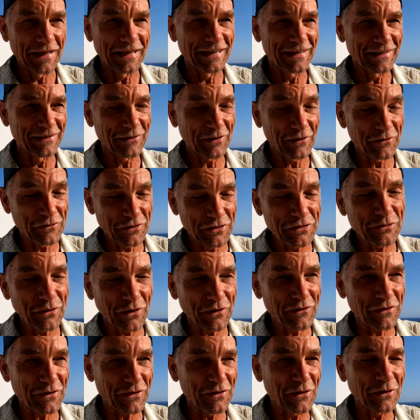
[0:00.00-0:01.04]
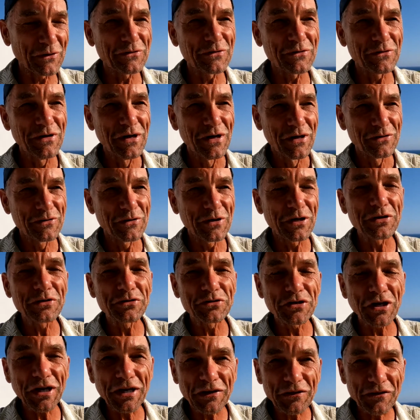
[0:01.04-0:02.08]
it's interesting. You know, you hear
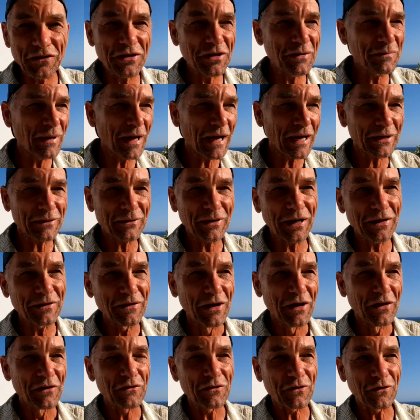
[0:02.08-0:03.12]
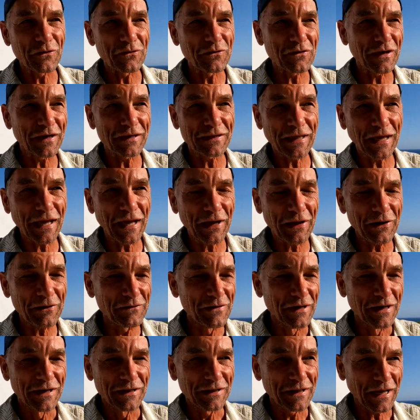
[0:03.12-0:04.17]
chickens in the background, so it's like they
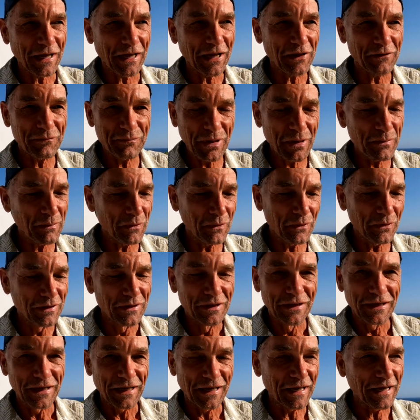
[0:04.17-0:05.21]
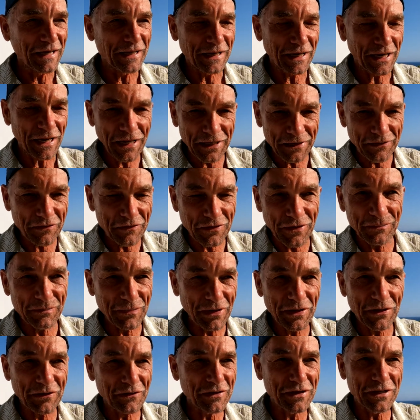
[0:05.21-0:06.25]
have people in a hut
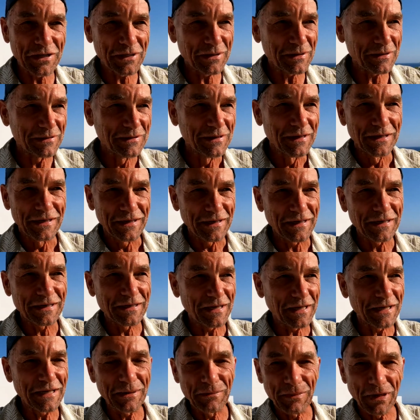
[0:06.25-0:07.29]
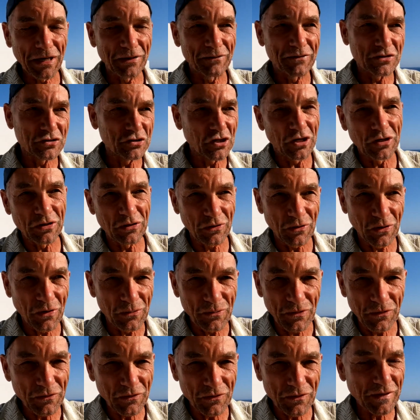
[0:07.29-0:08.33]
someplace in the middle of a jungle
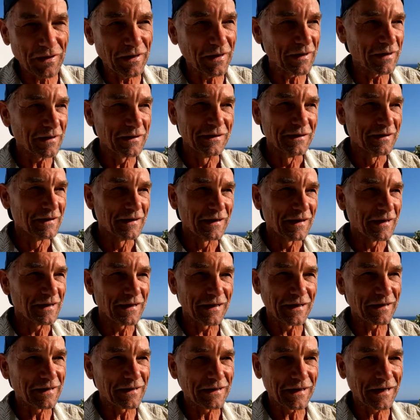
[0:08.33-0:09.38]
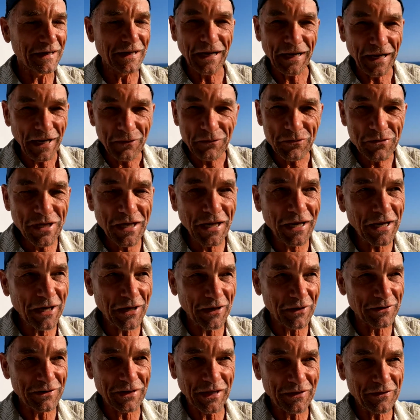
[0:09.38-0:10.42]
almost, and I don't
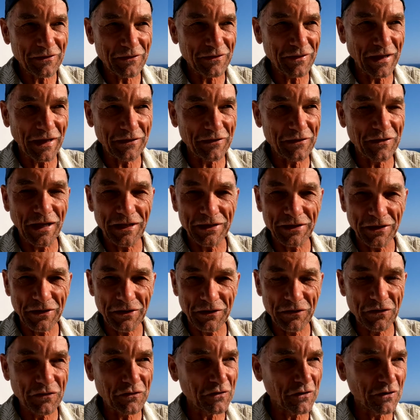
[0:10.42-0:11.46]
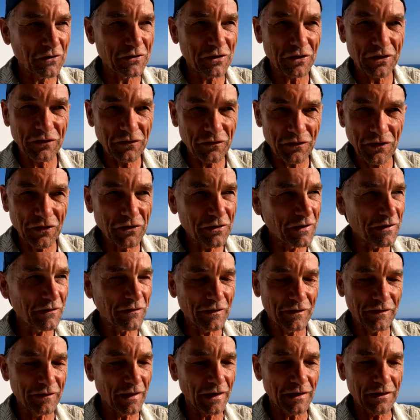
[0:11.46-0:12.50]
care. That's not the concern. The concern is
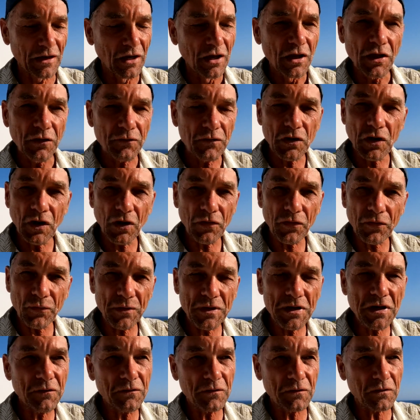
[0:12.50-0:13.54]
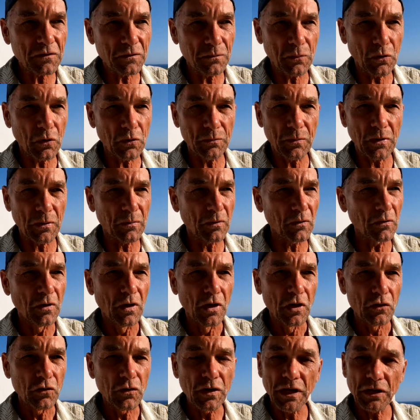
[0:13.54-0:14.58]
that if you call 3 different support people,
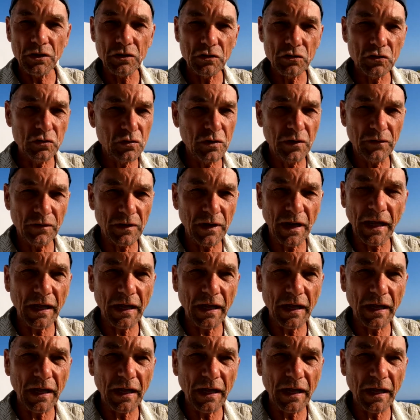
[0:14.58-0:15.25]
you get 2 different